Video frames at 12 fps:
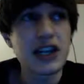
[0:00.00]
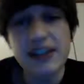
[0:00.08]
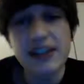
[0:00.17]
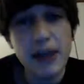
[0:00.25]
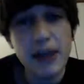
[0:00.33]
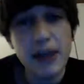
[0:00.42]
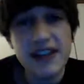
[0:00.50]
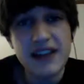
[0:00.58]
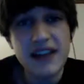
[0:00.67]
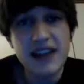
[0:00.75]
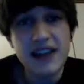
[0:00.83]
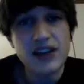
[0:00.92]
Now,
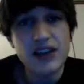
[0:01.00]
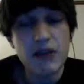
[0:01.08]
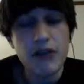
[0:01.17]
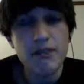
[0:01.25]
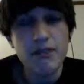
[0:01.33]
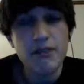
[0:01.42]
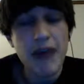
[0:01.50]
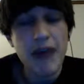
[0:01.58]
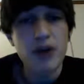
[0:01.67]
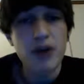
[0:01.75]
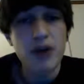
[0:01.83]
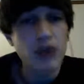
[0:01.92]
considering it's never been said
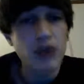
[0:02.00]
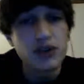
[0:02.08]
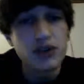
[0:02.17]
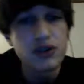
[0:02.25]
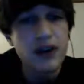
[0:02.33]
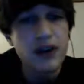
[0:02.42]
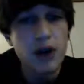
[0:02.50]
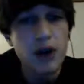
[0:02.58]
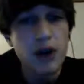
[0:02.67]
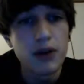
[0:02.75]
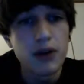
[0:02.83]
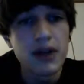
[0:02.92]
that they traveled by
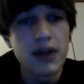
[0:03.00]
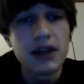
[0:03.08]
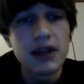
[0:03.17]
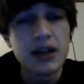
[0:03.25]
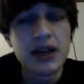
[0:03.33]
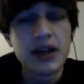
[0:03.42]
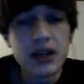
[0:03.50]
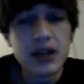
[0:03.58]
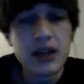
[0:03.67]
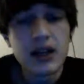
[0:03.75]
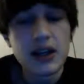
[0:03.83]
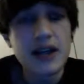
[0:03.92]
boat directly to fuck
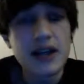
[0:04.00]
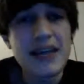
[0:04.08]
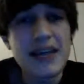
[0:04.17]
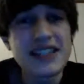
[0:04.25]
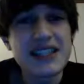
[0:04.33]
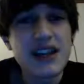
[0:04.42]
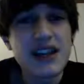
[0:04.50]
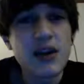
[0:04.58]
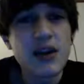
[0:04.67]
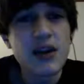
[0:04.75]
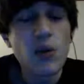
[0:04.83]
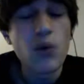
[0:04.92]
Rome,
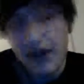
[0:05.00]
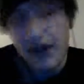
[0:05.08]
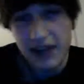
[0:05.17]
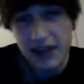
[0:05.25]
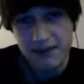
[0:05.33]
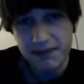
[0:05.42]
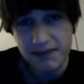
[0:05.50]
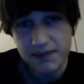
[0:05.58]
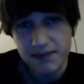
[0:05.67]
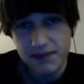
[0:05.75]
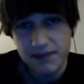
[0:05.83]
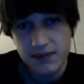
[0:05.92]
that means
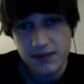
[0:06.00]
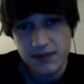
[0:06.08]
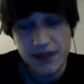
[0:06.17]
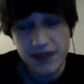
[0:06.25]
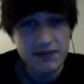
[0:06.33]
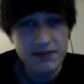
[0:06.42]
one of them,